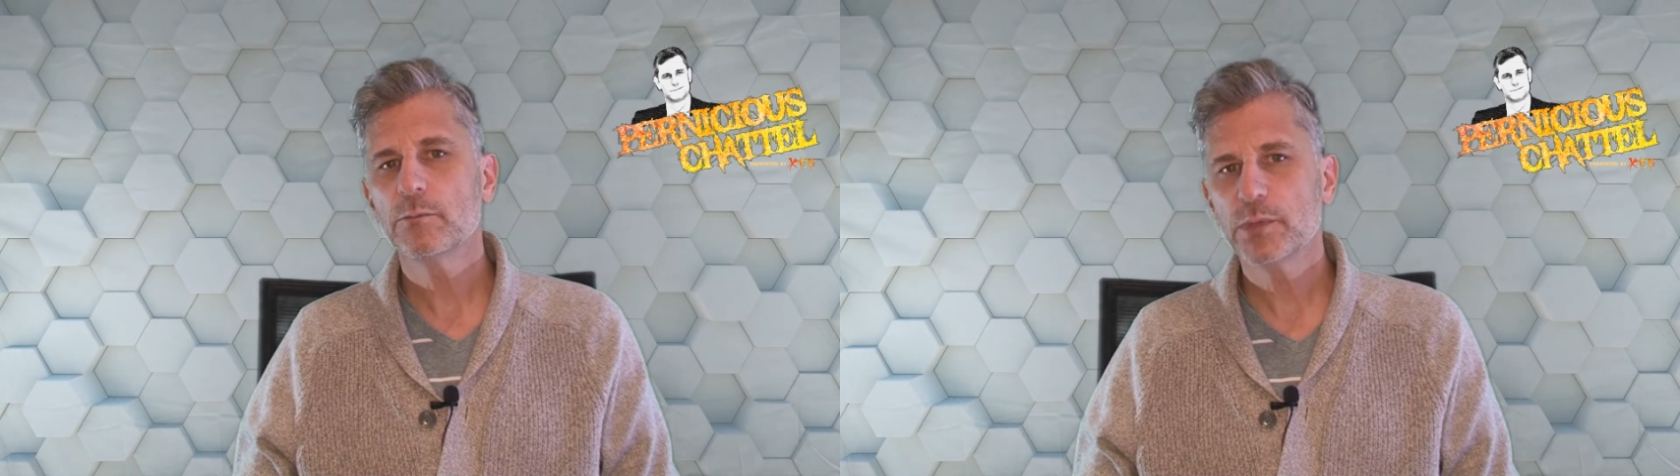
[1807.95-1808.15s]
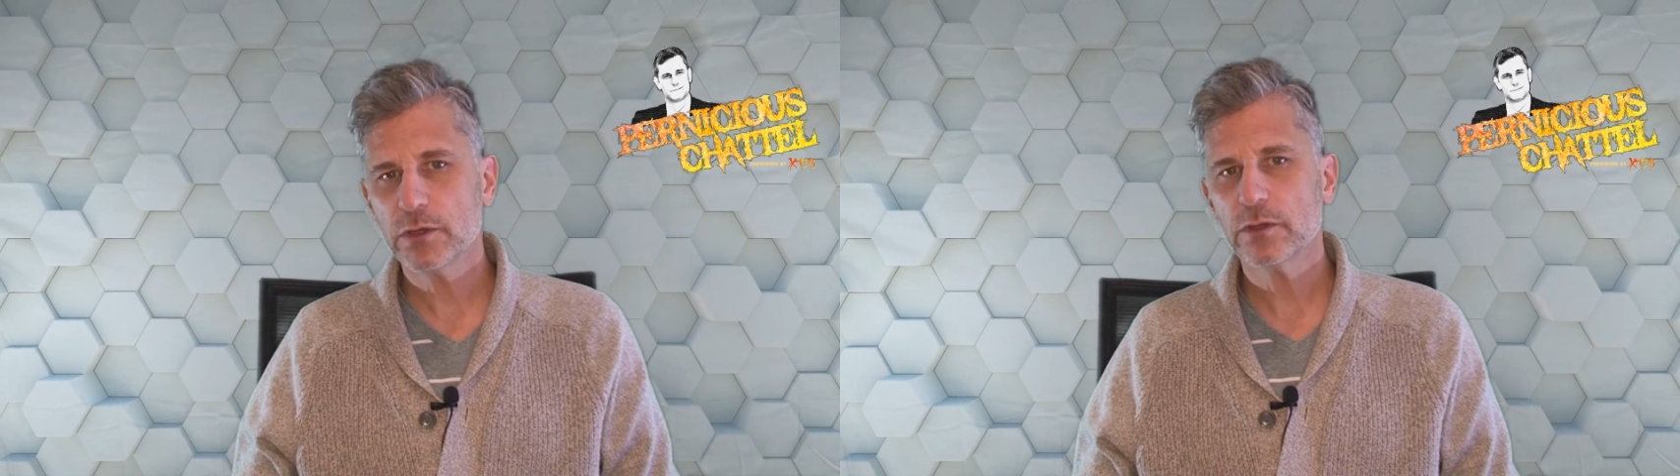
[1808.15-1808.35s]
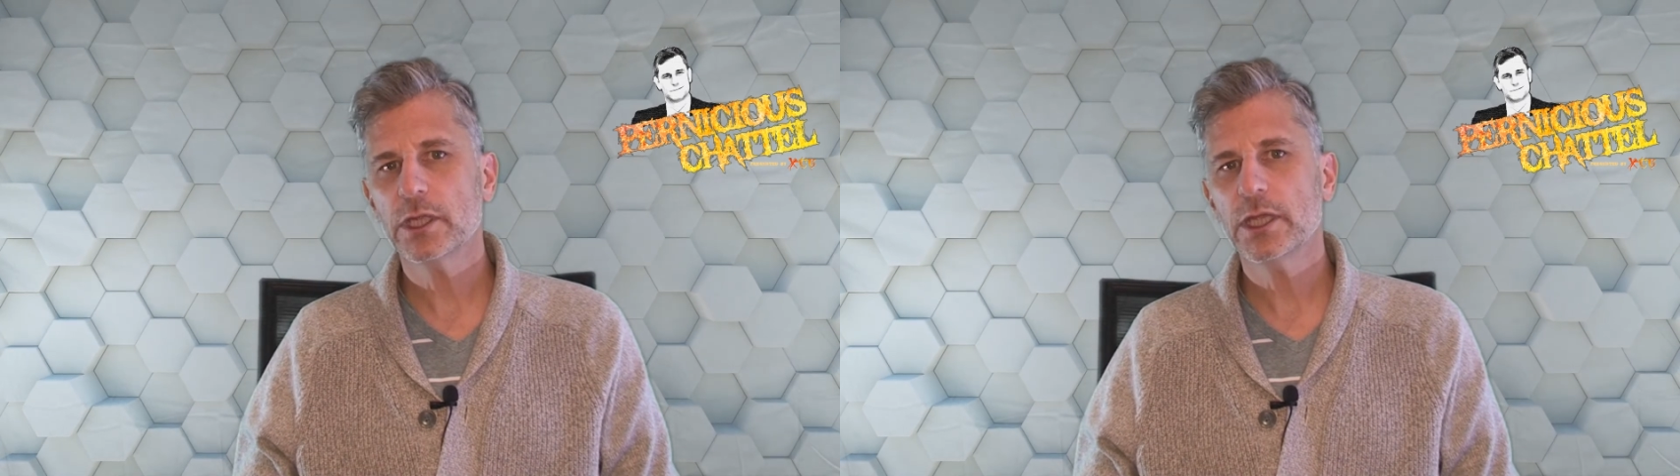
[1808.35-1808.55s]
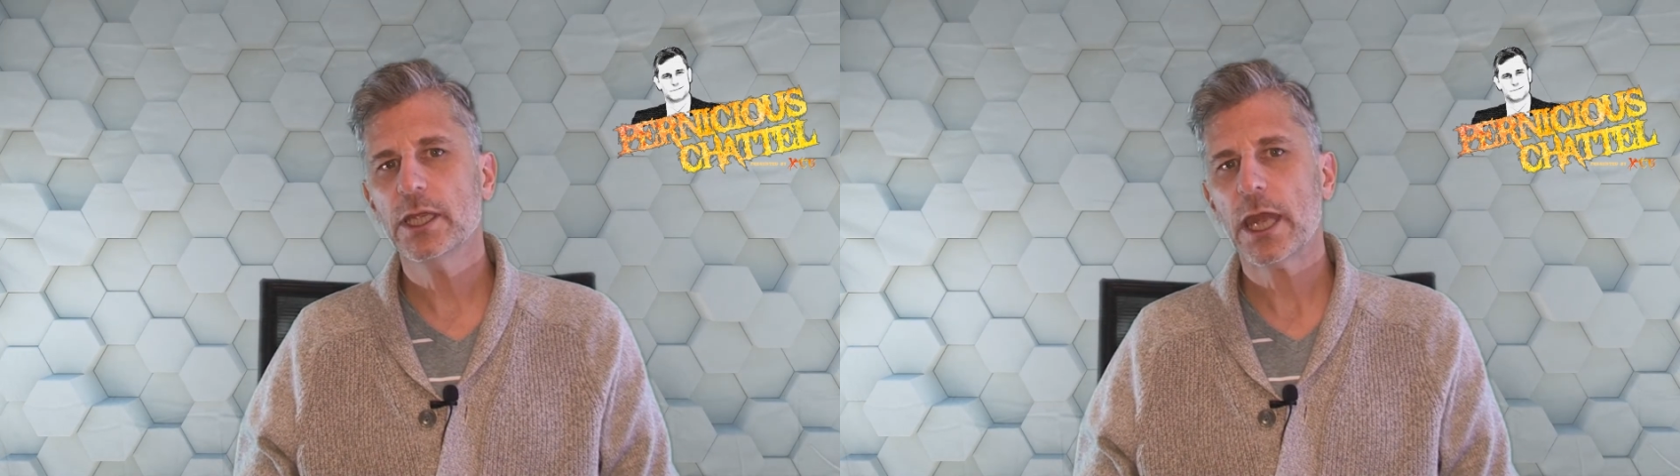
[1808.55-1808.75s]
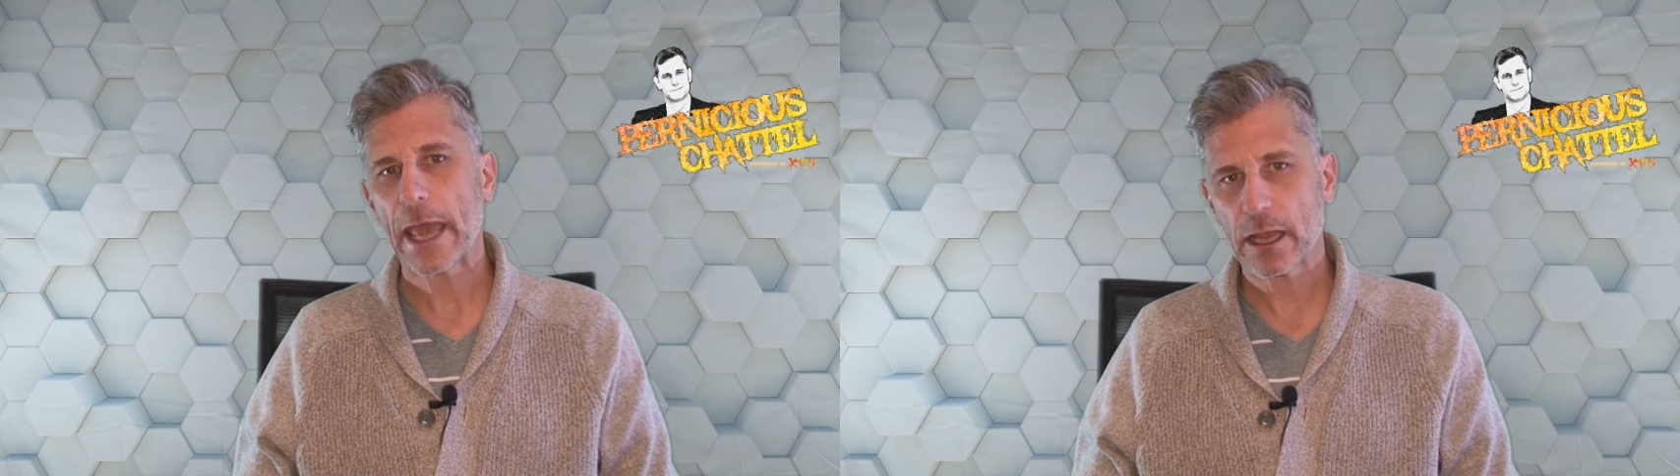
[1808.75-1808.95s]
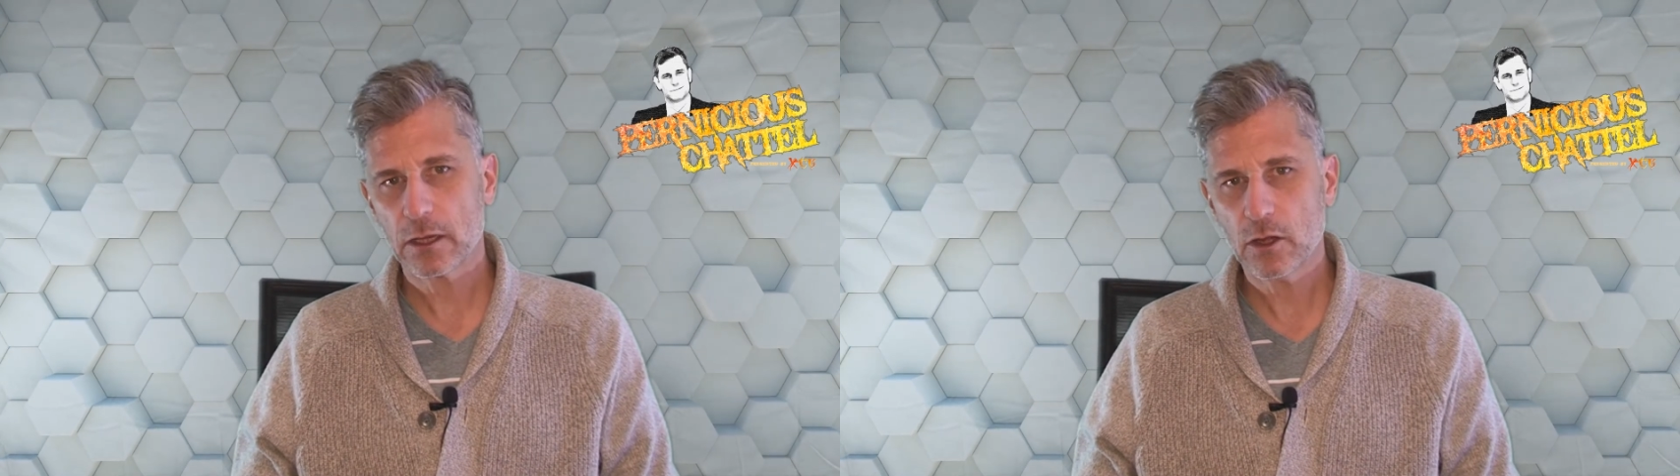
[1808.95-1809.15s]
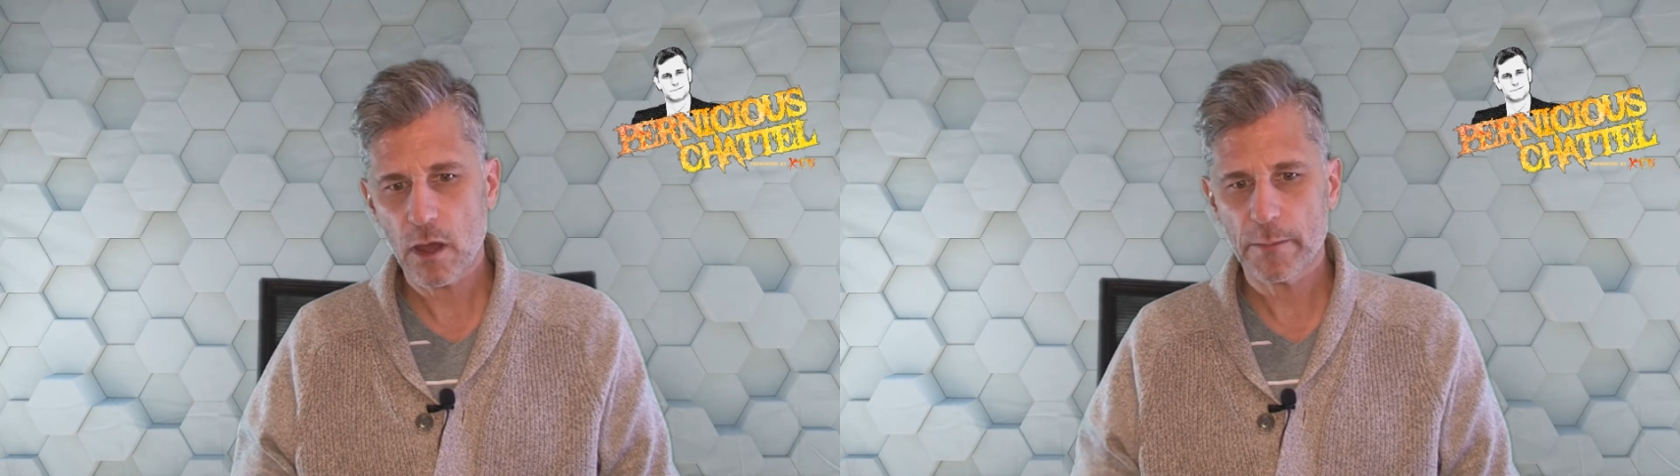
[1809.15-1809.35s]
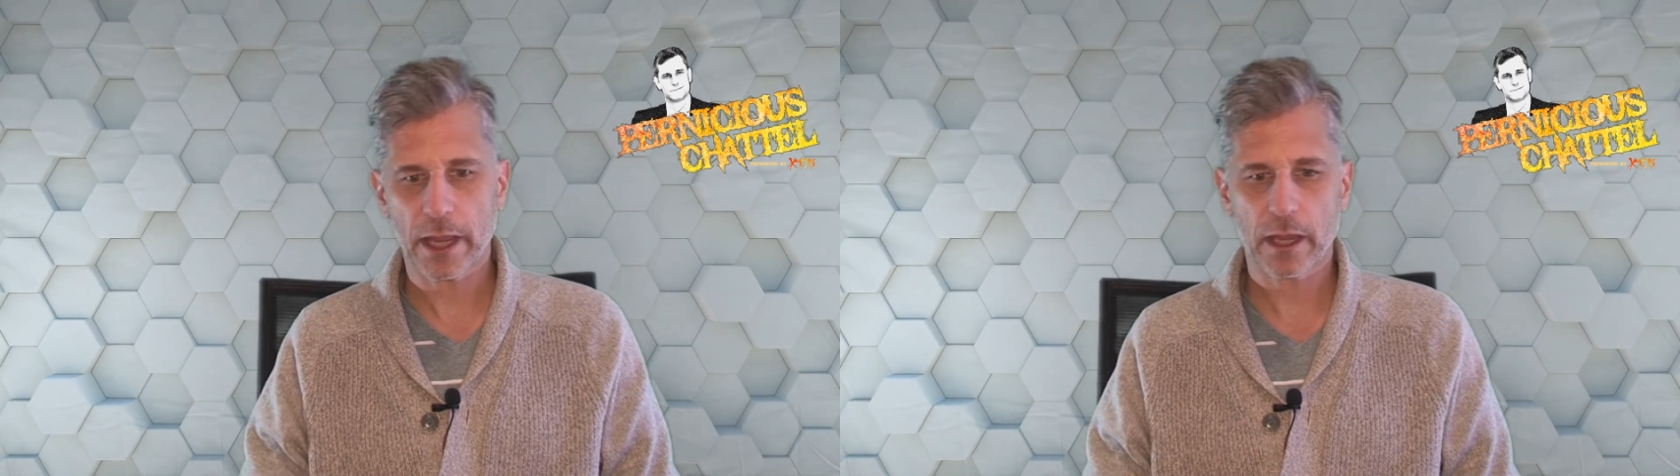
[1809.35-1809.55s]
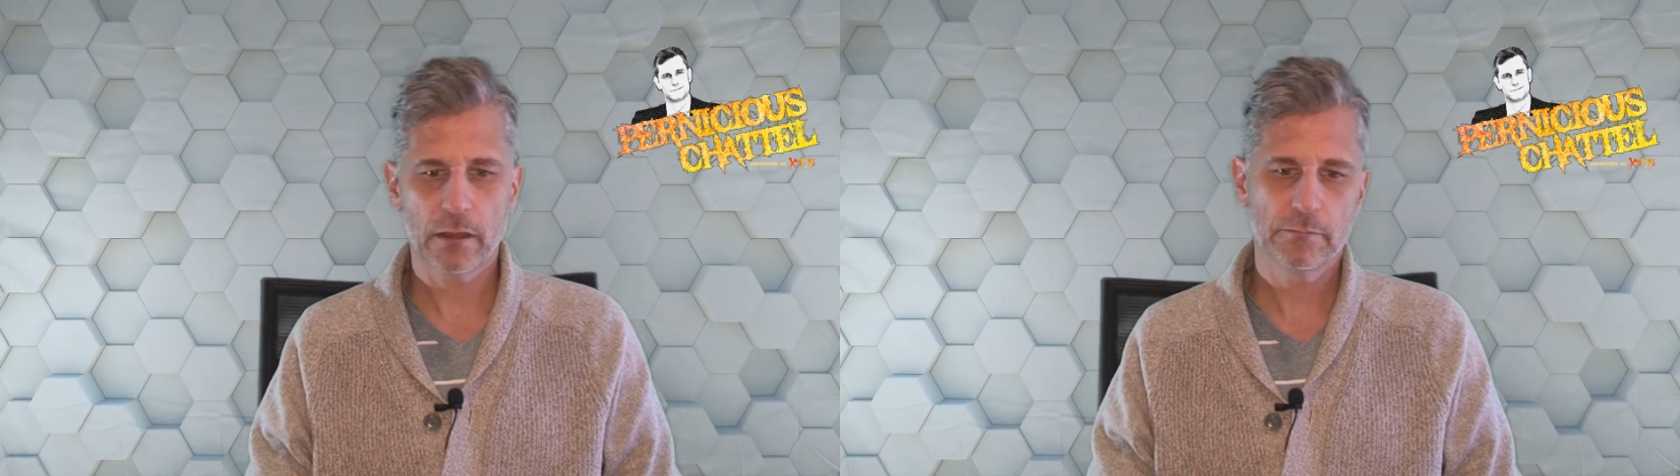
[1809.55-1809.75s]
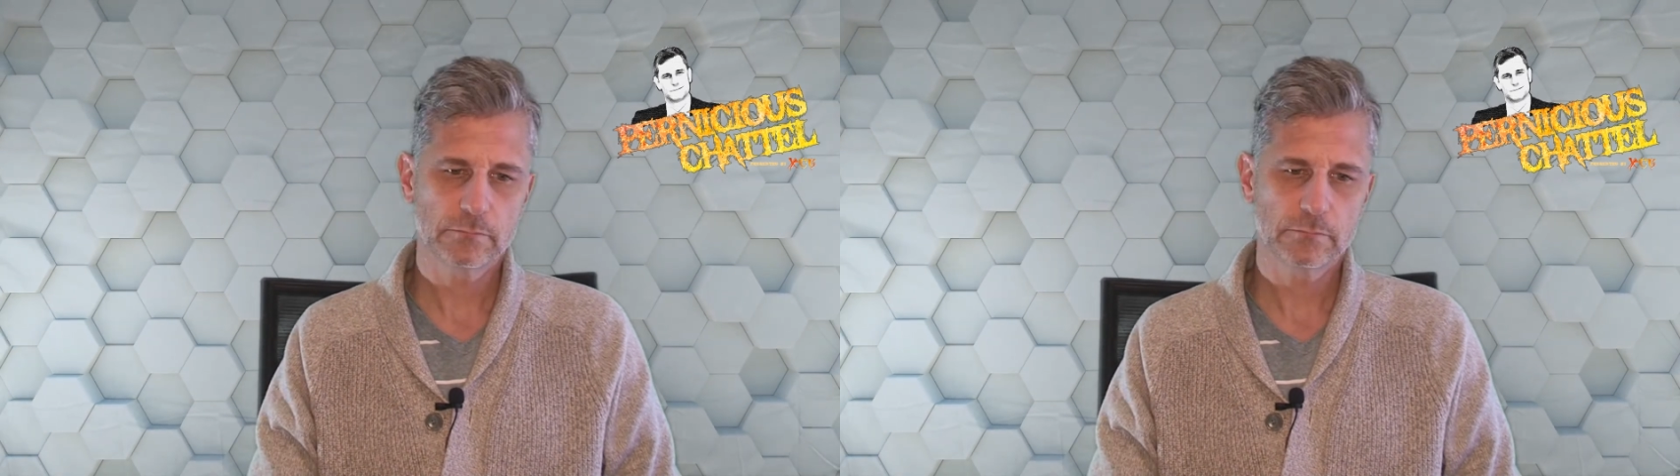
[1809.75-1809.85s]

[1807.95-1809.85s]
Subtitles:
purely economic.